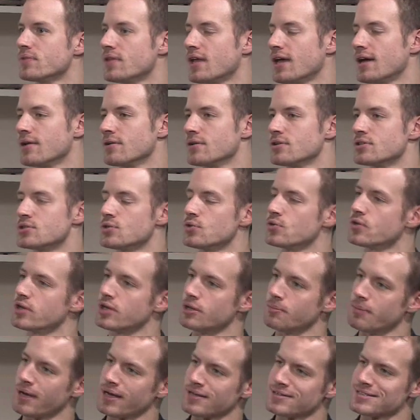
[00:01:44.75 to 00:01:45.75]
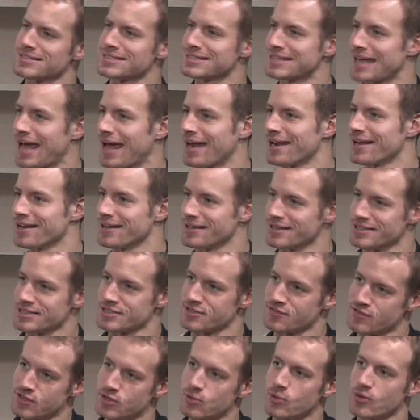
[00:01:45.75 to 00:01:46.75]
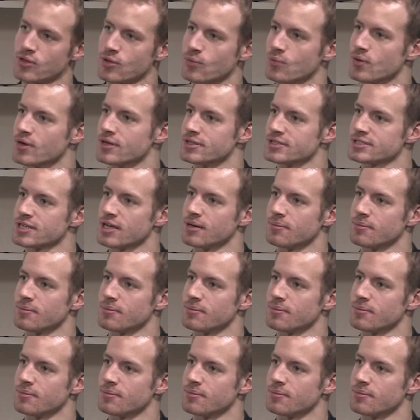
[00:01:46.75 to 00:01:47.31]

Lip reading: Now, you're talking about scanning, and there's a few other words